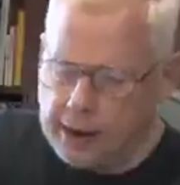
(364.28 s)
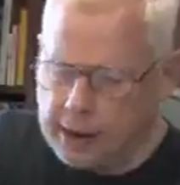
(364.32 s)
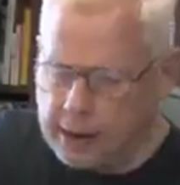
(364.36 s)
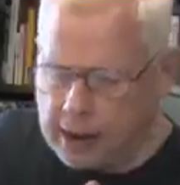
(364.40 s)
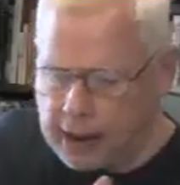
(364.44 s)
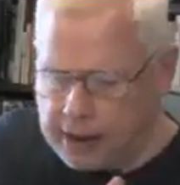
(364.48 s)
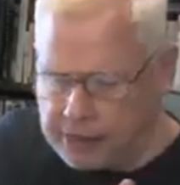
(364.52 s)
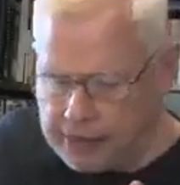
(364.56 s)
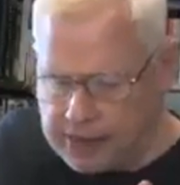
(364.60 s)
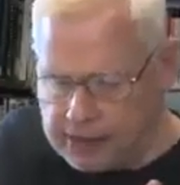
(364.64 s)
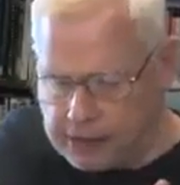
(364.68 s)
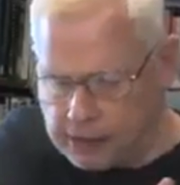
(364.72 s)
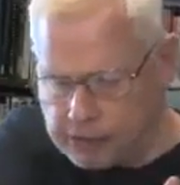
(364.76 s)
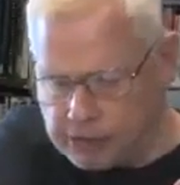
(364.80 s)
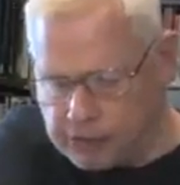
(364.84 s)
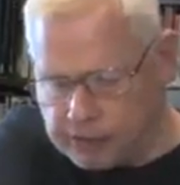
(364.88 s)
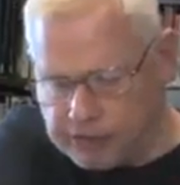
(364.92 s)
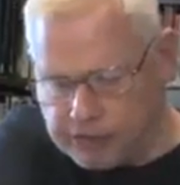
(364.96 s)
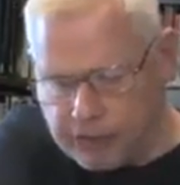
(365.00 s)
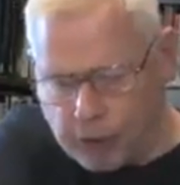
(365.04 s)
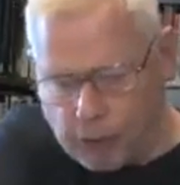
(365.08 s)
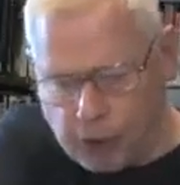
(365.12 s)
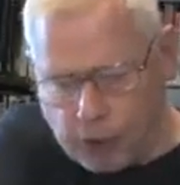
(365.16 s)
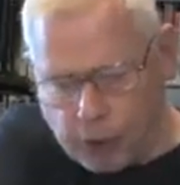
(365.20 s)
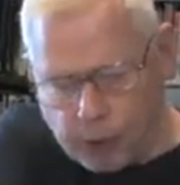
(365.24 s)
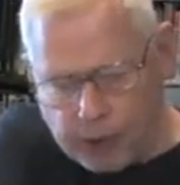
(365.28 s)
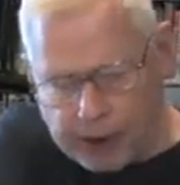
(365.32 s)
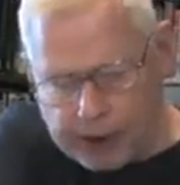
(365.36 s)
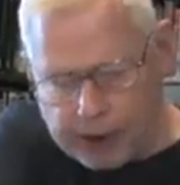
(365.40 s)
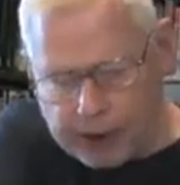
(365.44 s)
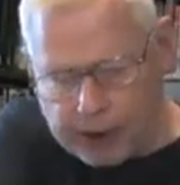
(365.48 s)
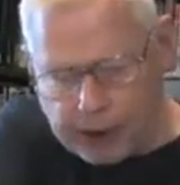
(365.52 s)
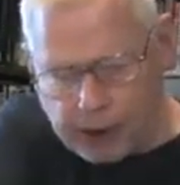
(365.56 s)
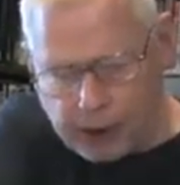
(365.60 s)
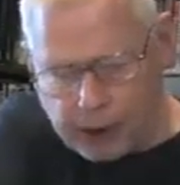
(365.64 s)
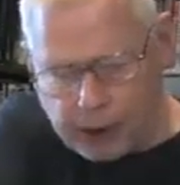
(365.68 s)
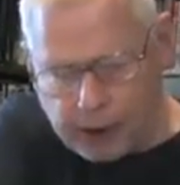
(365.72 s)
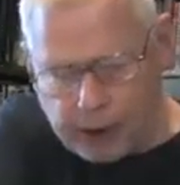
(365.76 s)
I think there's a photo in
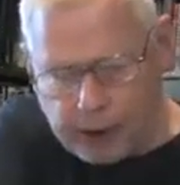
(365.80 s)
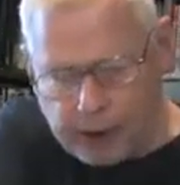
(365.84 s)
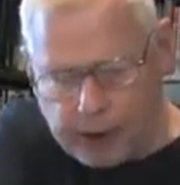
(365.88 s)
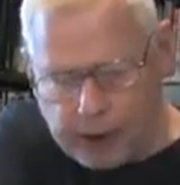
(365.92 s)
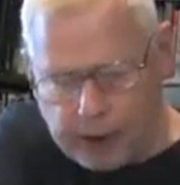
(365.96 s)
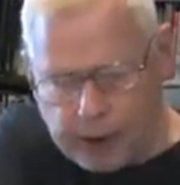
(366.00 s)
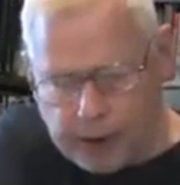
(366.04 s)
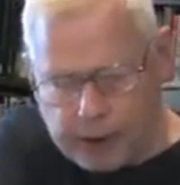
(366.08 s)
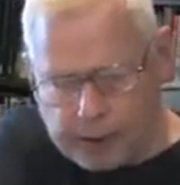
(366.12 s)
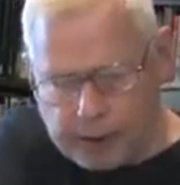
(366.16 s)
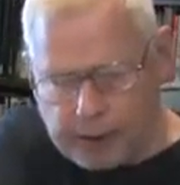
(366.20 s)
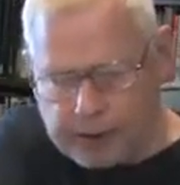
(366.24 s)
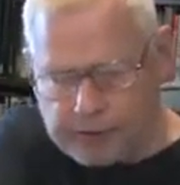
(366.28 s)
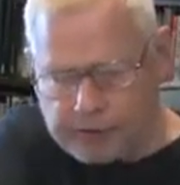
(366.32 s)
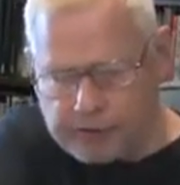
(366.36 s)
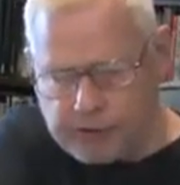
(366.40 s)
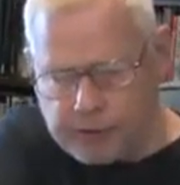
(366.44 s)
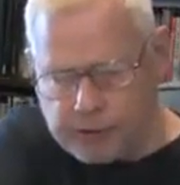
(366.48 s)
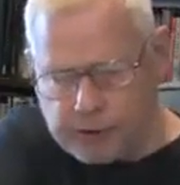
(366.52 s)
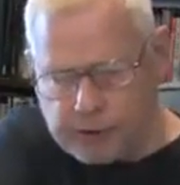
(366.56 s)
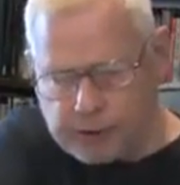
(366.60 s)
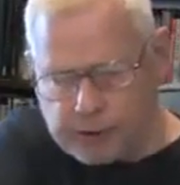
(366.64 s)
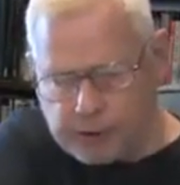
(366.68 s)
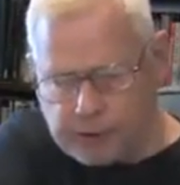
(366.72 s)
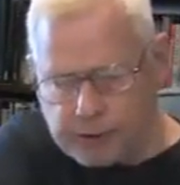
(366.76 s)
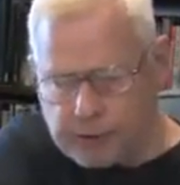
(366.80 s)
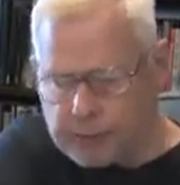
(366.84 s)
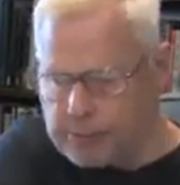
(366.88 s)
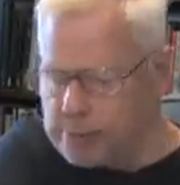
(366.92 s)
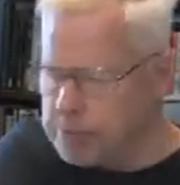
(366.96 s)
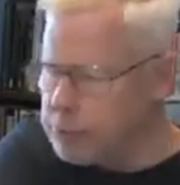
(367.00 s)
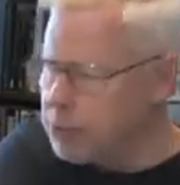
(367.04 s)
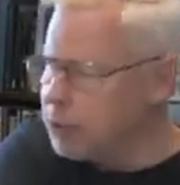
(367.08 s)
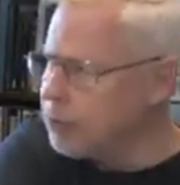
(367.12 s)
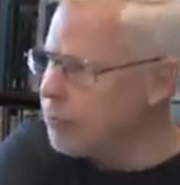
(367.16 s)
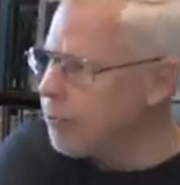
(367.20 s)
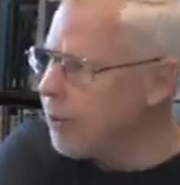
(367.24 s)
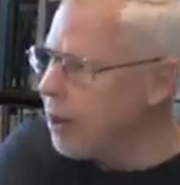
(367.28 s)
here that you can
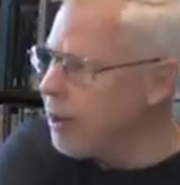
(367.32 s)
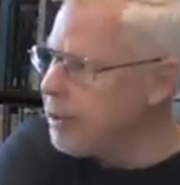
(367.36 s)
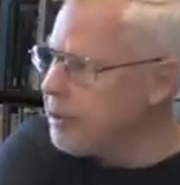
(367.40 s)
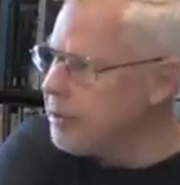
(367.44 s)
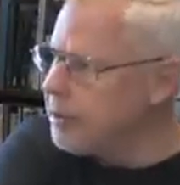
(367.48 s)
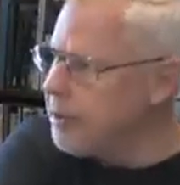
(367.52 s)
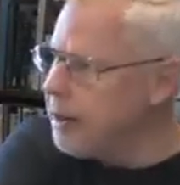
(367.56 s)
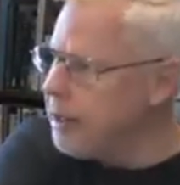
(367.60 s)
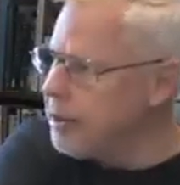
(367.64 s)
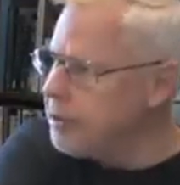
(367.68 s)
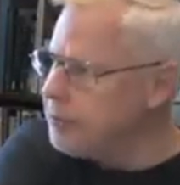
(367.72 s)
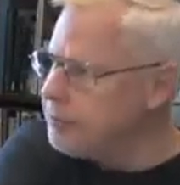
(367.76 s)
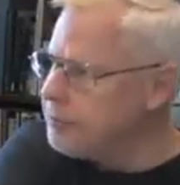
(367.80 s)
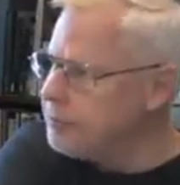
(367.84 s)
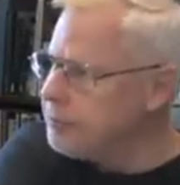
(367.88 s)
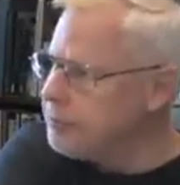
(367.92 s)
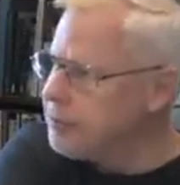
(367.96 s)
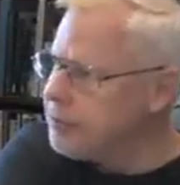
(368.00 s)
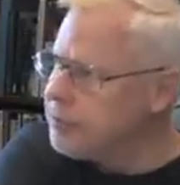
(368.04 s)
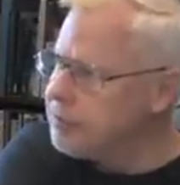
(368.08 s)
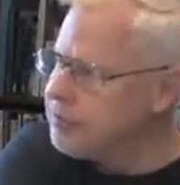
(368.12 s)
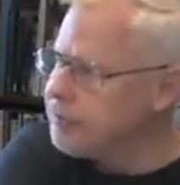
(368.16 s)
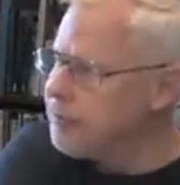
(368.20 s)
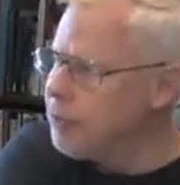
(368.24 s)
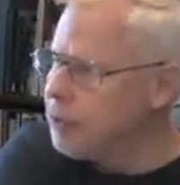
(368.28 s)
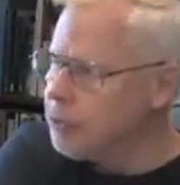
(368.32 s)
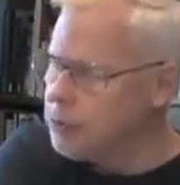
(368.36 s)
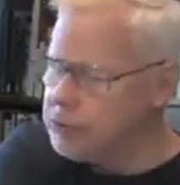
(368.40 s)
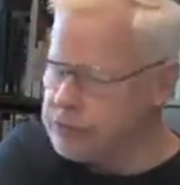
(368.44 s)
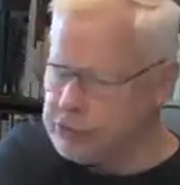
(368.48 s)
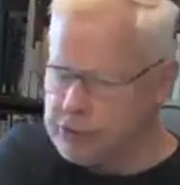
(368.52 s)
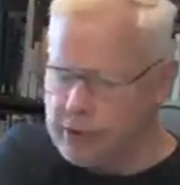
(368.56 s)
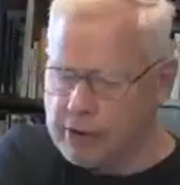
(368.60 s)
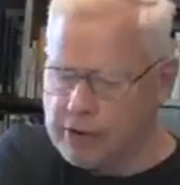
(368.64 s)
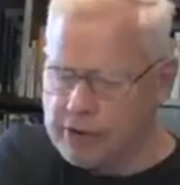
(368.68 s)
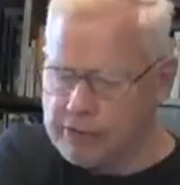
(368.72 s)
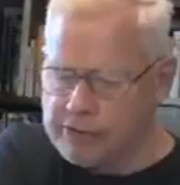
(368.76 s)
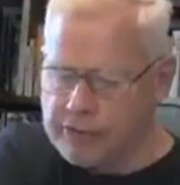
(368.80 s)
put right next to the
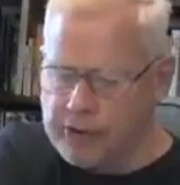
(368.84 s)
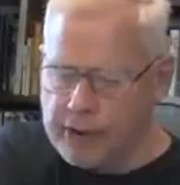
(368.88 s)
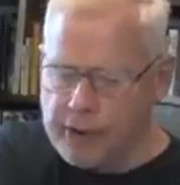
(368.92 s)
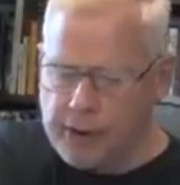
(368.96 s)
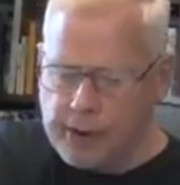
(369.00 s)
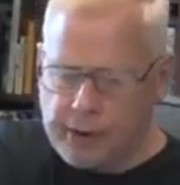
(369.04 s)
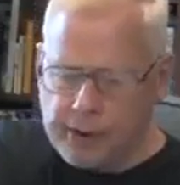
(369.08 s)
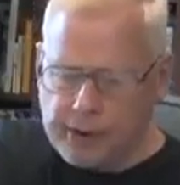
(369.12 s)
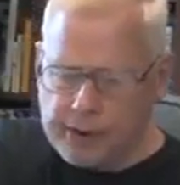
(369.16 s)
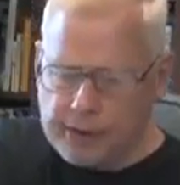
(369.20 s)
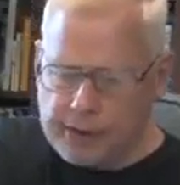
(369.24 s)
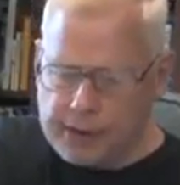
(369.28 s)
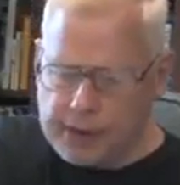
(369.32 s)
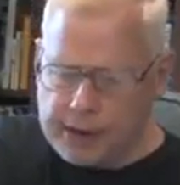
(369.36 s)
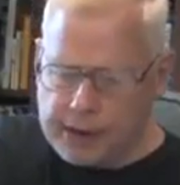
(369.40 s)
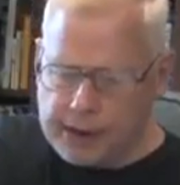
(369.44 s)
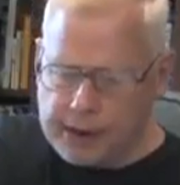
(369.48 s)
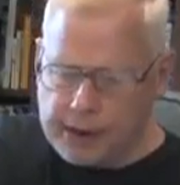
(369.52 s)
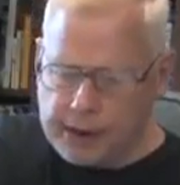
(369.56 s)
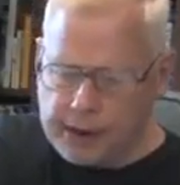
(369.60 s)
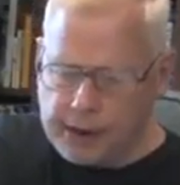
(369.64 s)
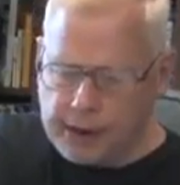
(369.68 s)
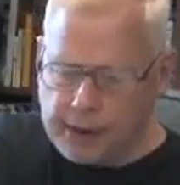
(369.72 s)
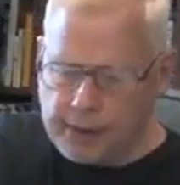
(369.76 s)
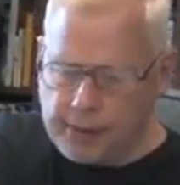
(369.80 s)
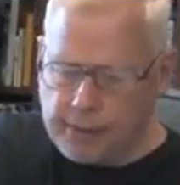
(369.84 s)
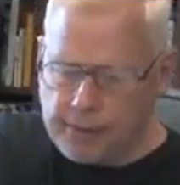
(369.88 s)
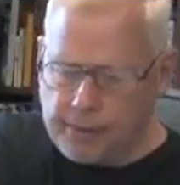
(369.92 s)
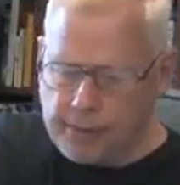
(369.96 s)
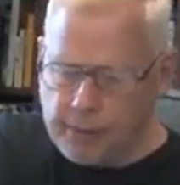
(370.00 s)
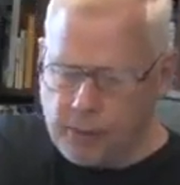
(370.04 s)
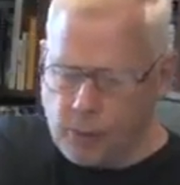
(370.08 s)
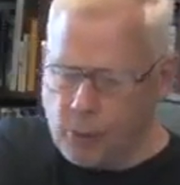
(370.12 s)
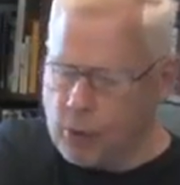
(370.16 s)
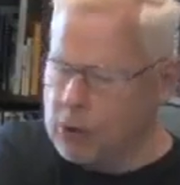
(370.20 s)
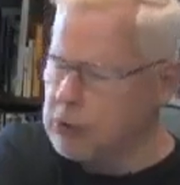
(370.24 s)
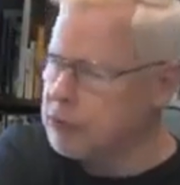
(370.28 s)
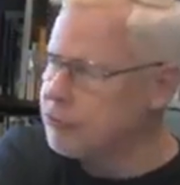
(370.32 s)
photos of the
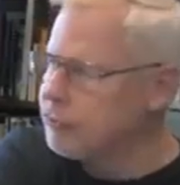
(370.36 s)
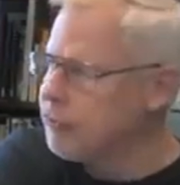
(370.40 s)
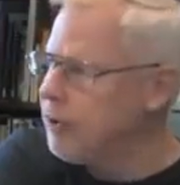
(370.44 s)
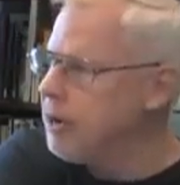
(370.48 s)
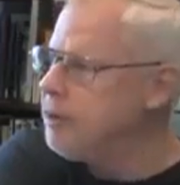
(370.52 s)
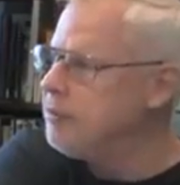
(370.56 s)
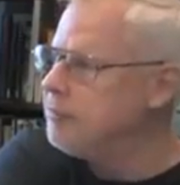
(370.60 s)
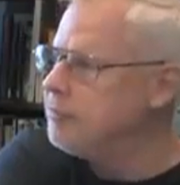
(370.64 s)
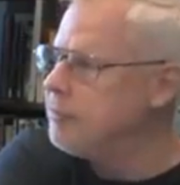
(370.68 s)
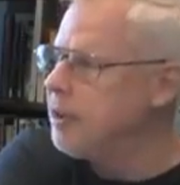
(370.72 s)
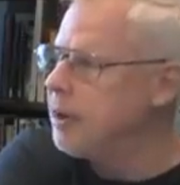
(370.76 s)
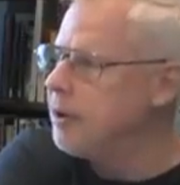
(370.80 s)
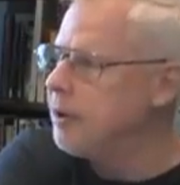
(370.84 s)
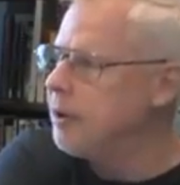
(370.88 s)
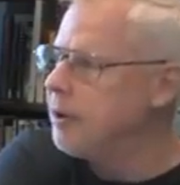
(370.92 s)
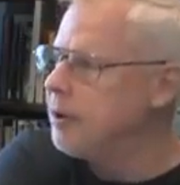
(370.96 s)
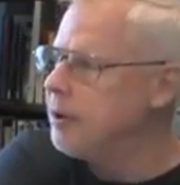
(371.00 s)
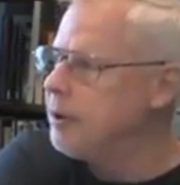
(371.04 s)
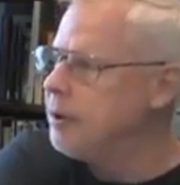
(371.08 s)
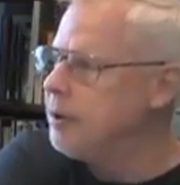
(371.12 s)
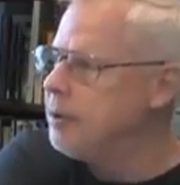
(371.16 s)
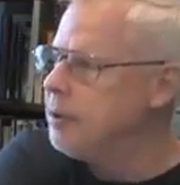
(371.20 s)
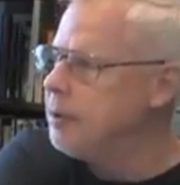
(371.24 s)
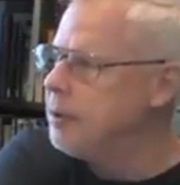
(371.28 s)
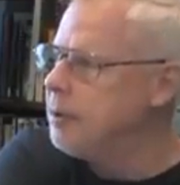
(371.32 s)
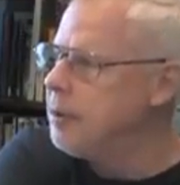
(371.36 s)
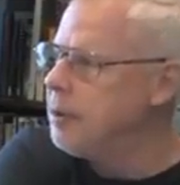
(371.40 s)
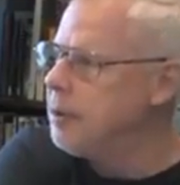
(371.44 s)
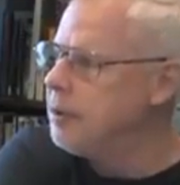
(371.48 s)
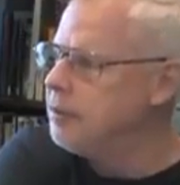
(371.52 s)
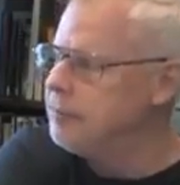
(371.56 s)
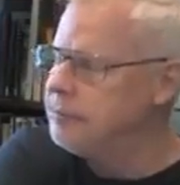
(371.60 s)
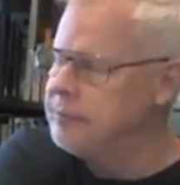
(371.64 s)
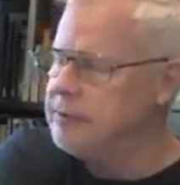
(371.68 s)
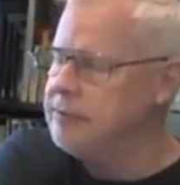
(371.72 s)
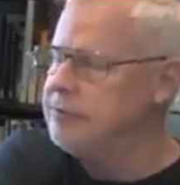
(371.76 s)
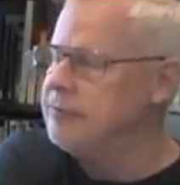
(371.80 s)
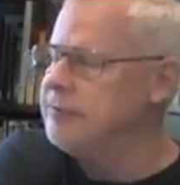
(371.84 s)
World Trade Center, and
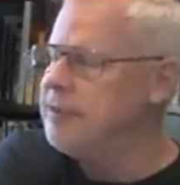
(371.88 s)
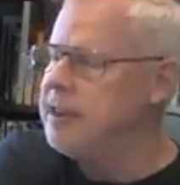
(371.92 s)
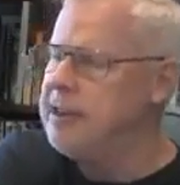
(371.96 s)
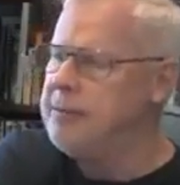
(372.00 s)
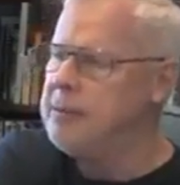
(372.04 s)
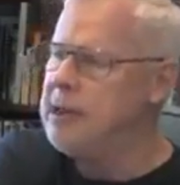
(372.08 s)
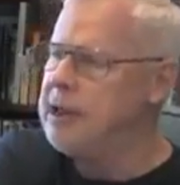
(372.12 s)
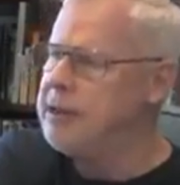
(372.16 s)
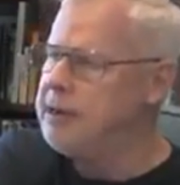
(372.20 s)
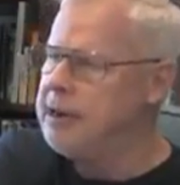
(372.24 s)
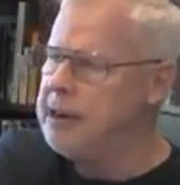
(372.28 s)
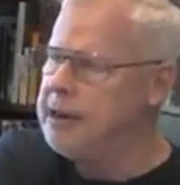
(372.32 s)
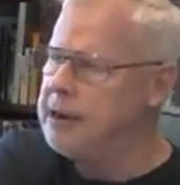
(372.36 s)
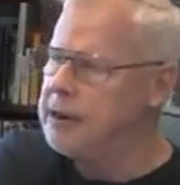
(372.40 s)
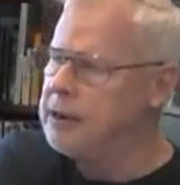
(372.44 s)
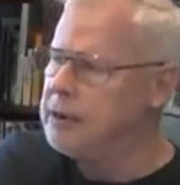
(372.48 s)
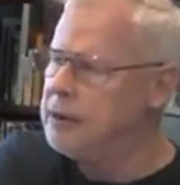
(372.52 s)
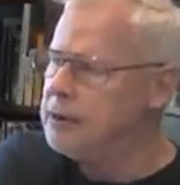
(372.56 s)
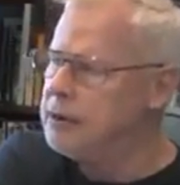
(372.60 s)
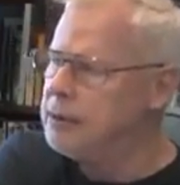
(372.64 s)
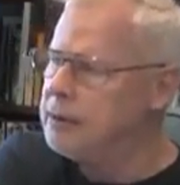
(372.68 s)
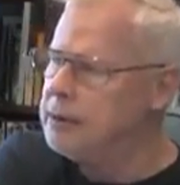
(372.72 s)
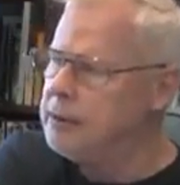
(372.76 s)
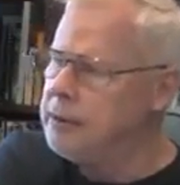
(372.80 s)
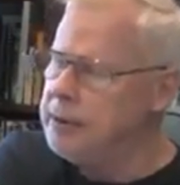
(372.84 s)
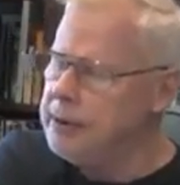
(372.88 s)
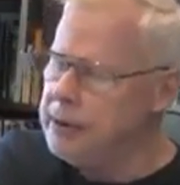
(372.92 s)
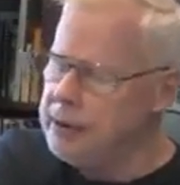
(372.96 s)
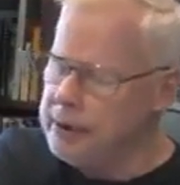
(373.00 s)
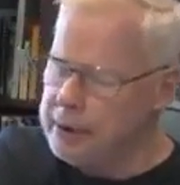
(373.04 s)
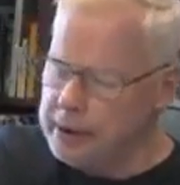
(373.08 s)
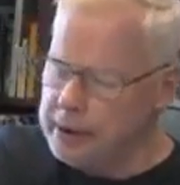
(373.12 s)
it's the same identical